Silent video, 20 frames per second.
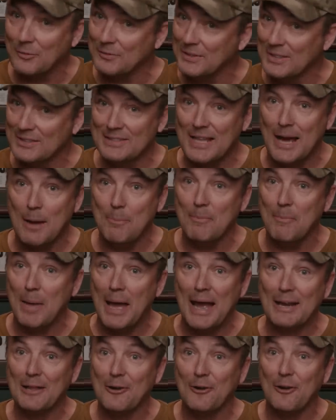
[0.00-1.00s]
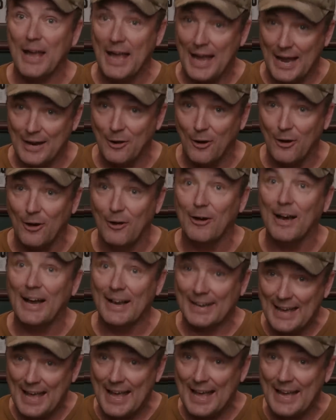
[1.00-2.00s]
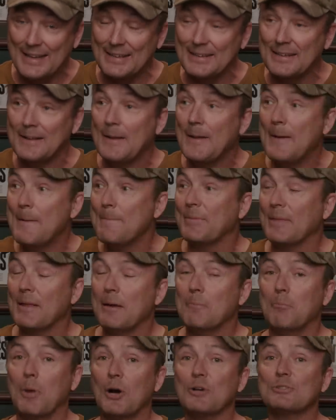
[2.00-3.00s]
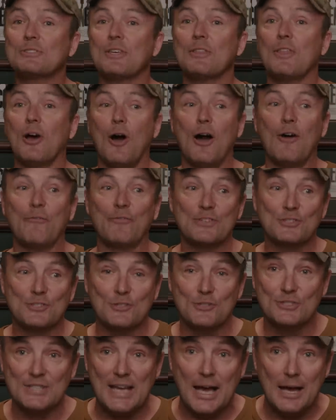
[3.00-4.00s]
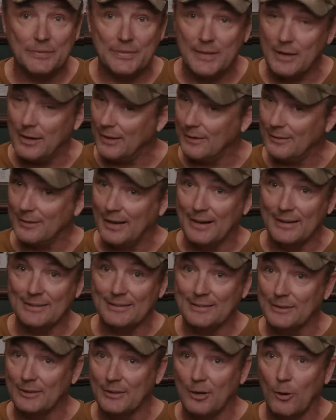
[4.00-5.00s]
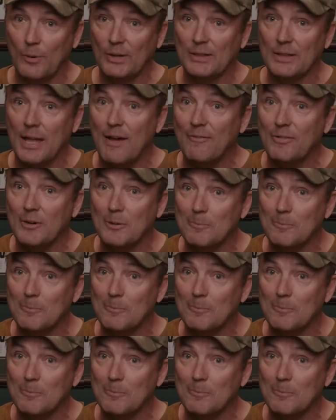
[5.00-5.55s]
It does not matter at all. Again, most of the officers out there, uh, you know we love